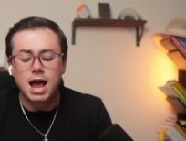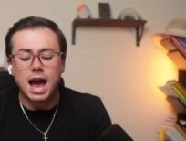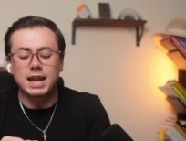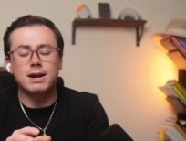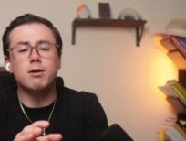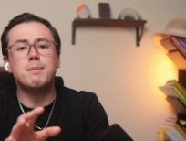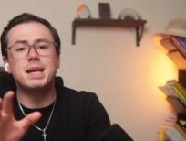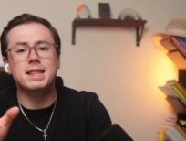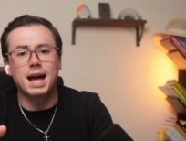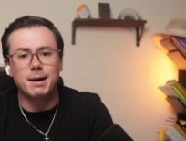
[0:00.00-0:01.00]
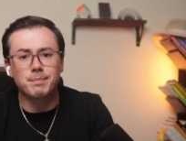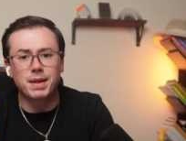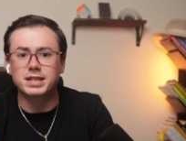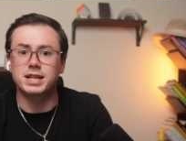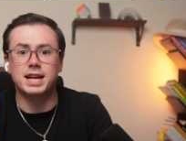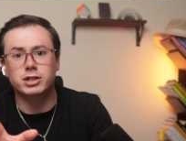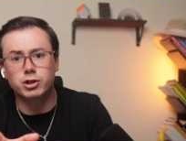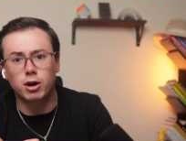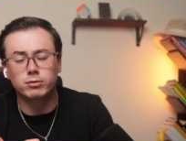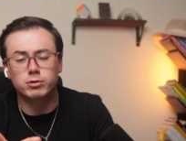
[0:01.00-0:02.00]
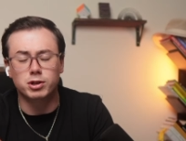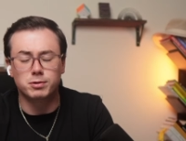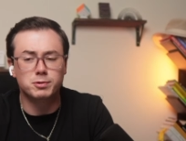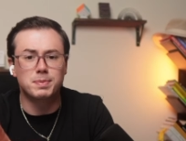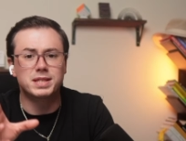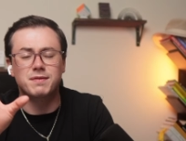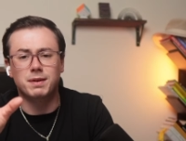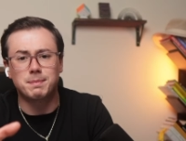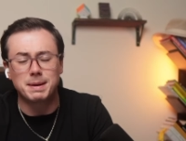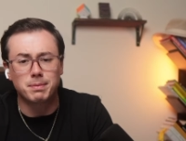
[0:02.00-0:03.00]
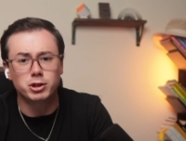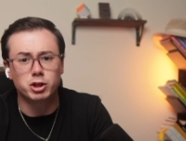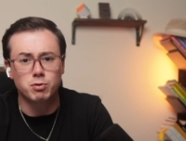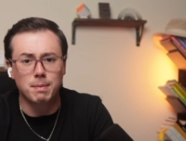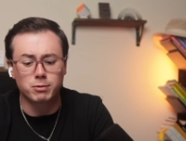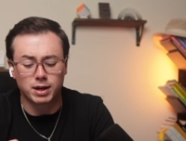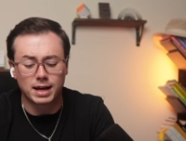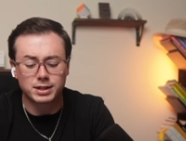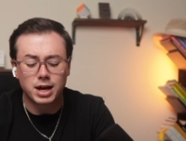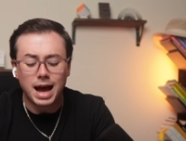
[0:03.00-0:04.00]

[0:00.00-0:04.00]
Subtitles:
And I don't mean that as an insult to the specific people she represents.